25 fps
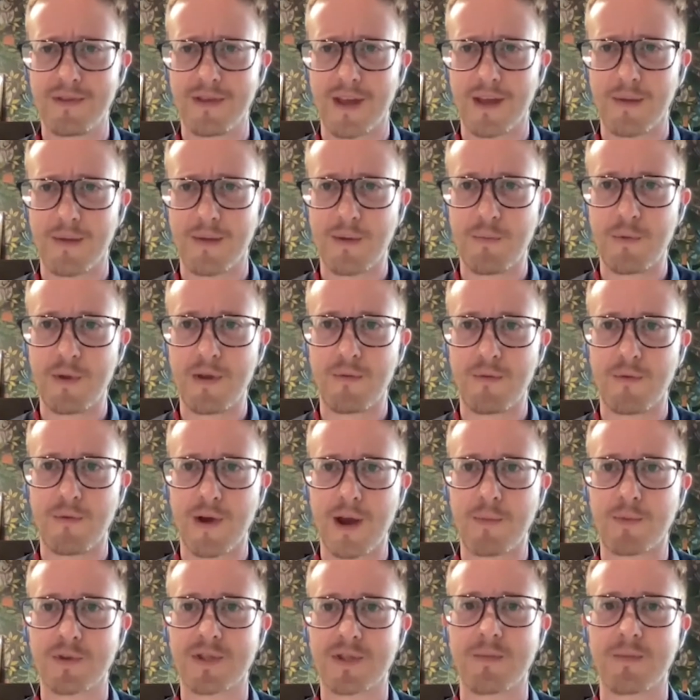I mean, we're
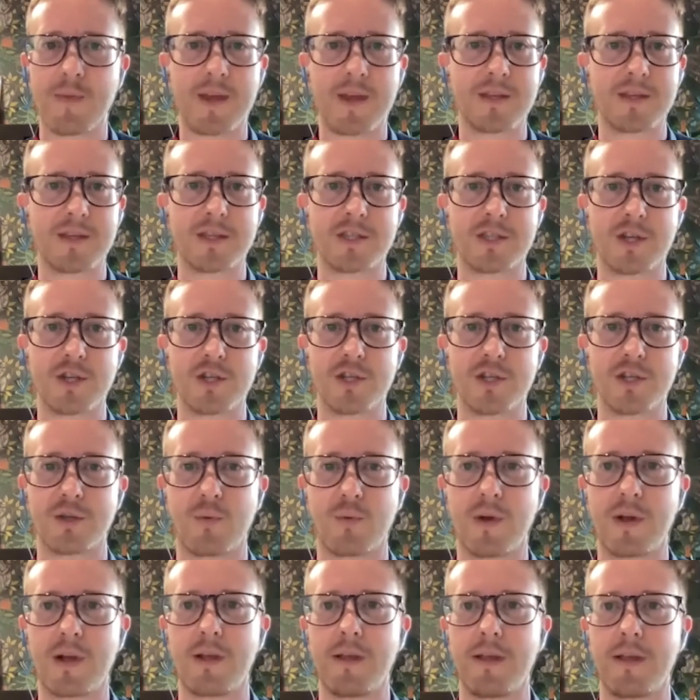able to make decisions
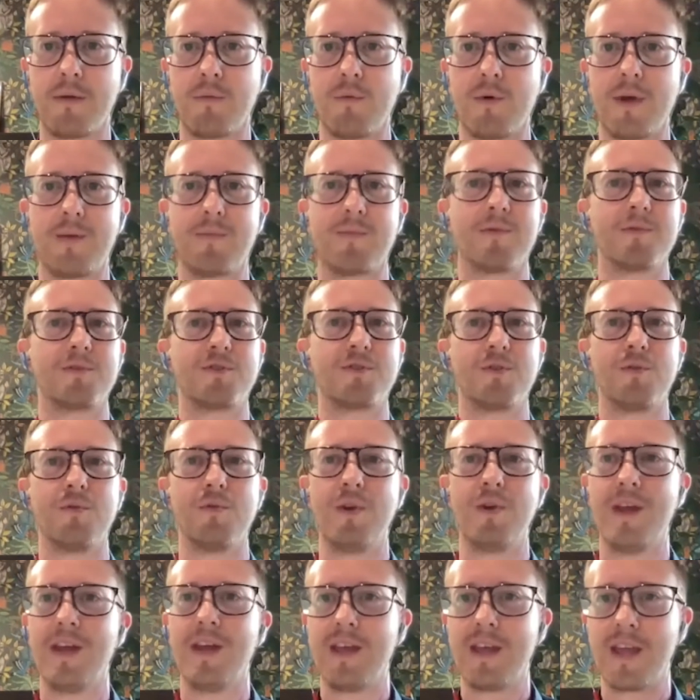quickly. We're able to
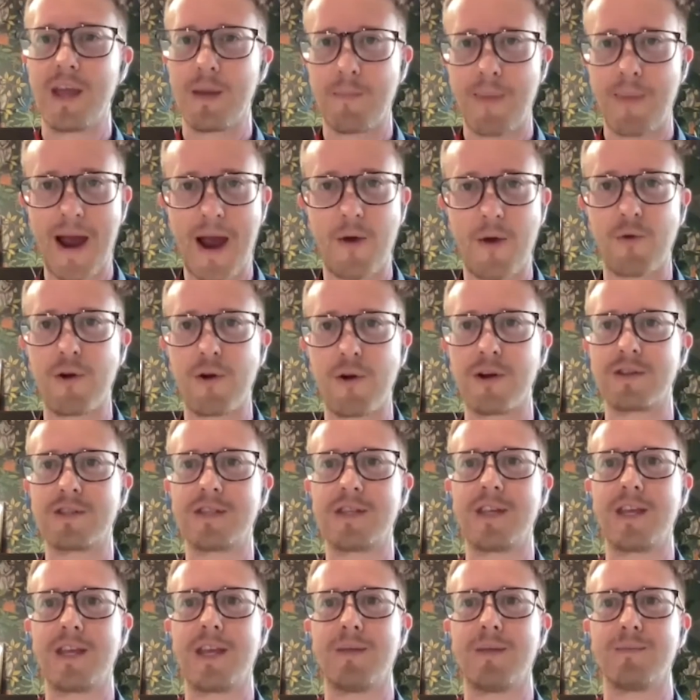empower our
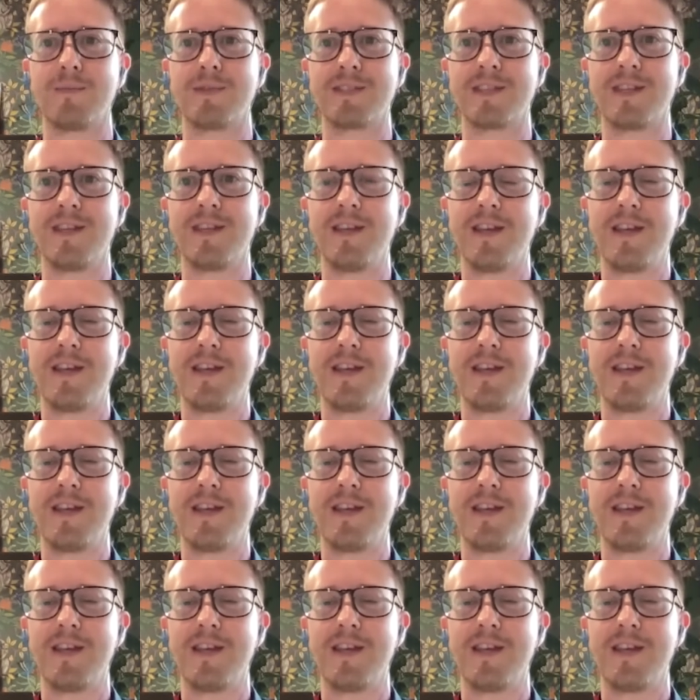teams.